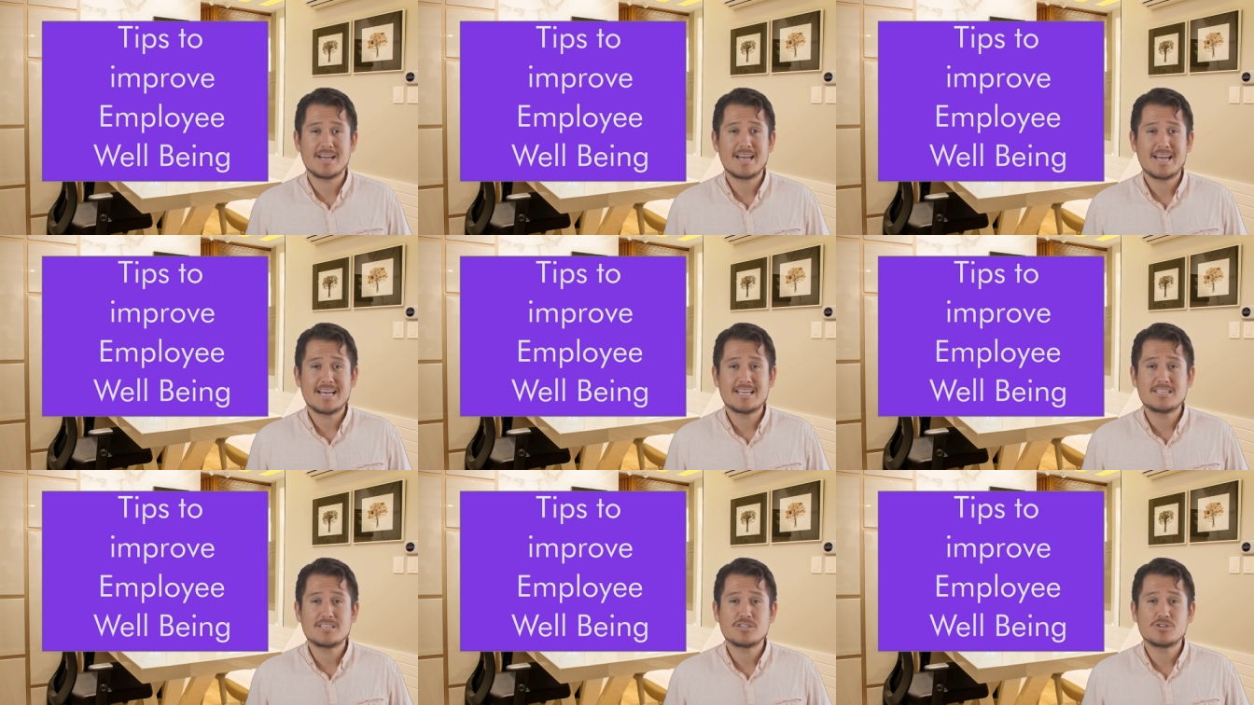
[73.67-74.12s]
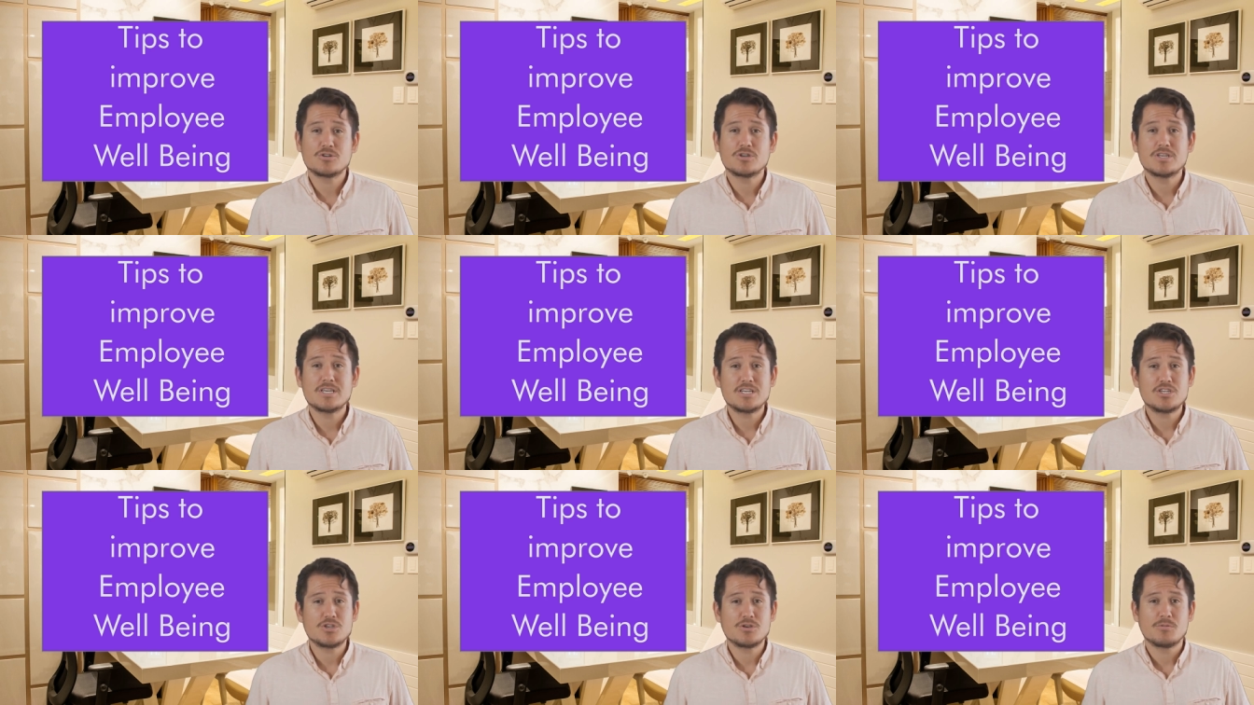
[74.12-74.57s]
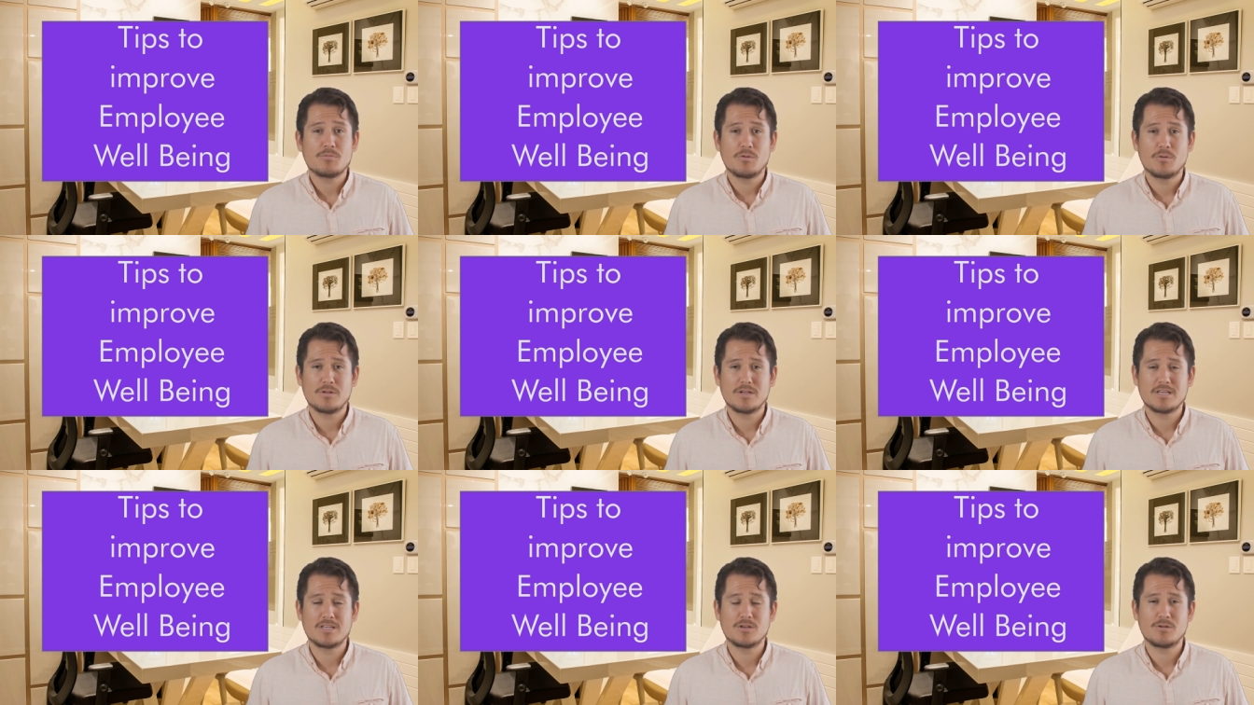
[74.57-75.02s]
It's a strategic
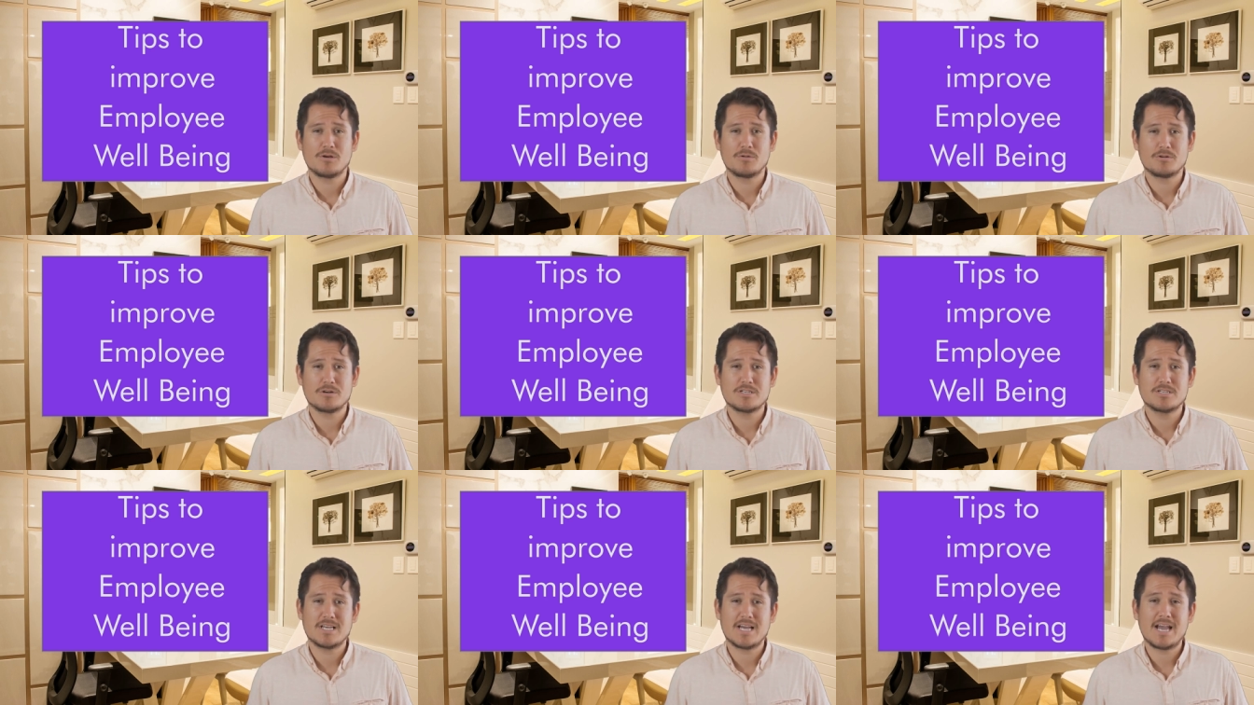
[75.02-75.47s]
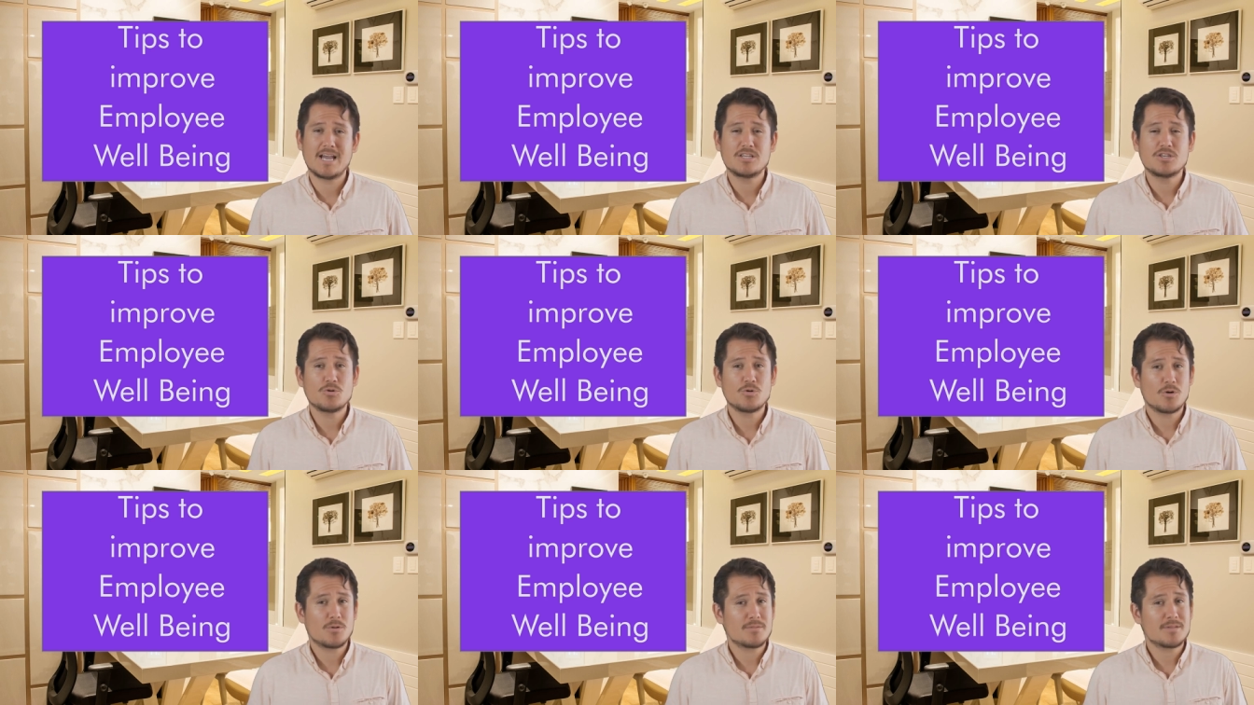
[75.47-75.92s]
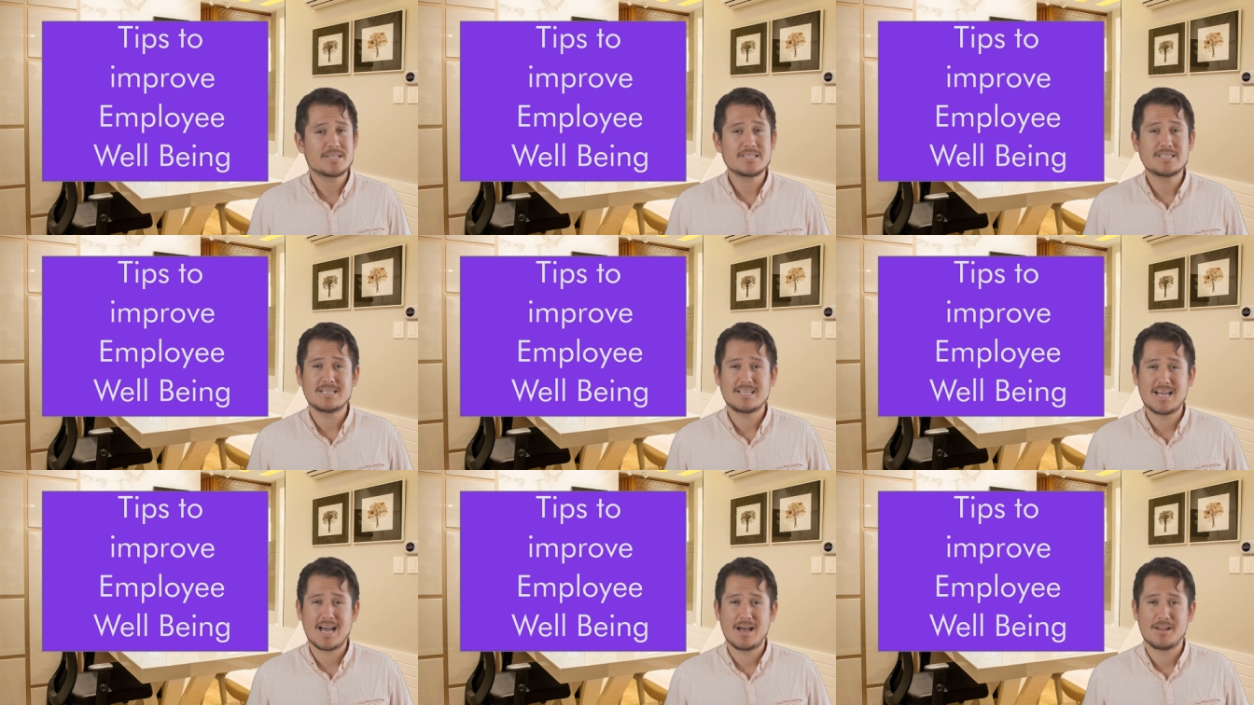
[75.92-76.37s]
move that delivers tangible
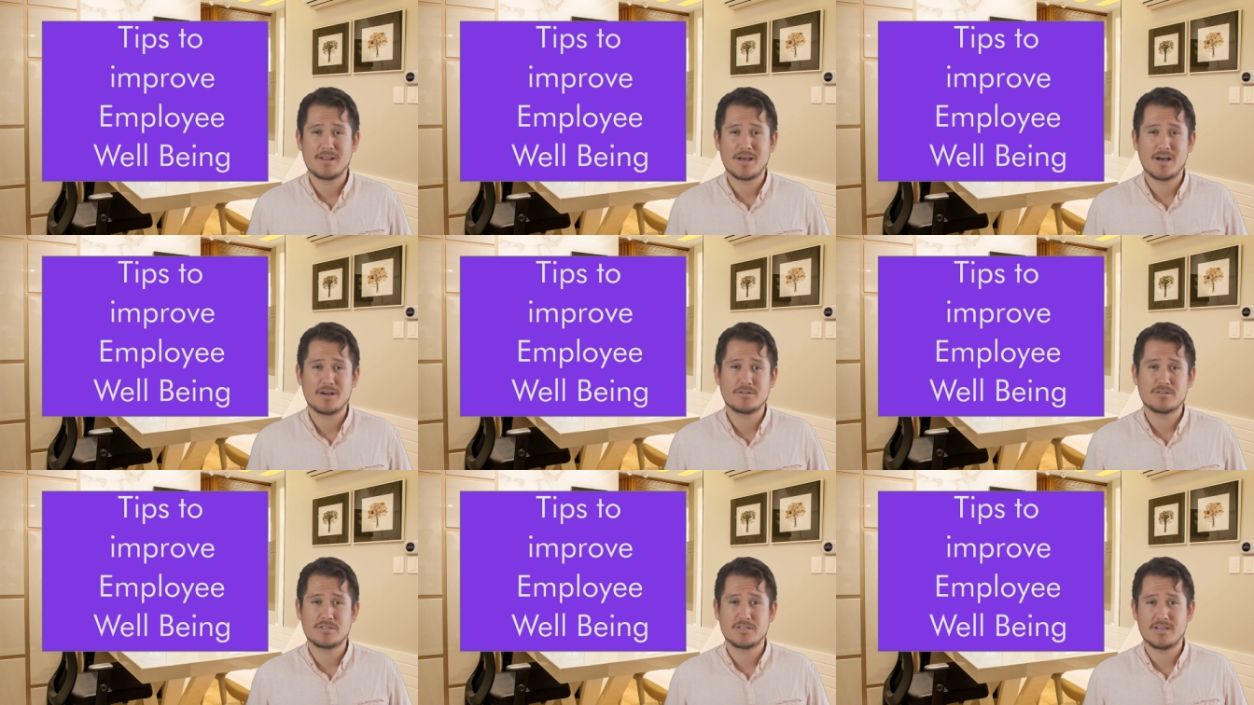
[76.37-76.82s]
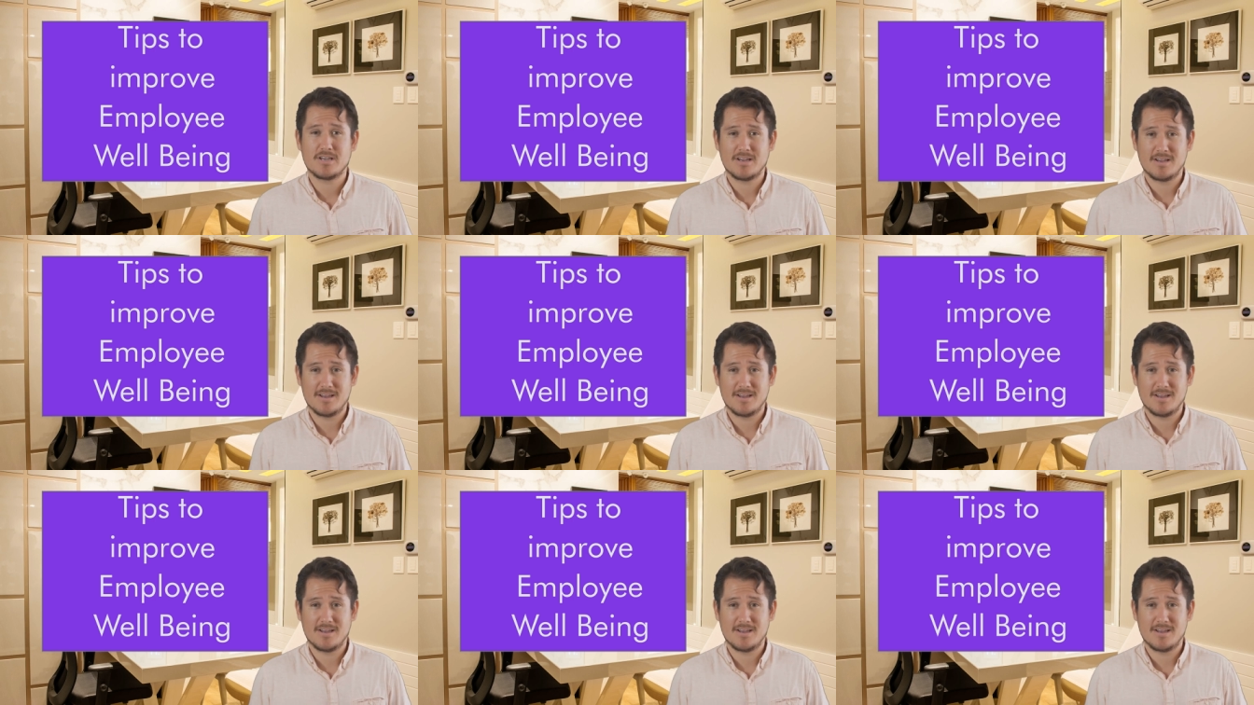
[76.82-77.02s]
business outcomes.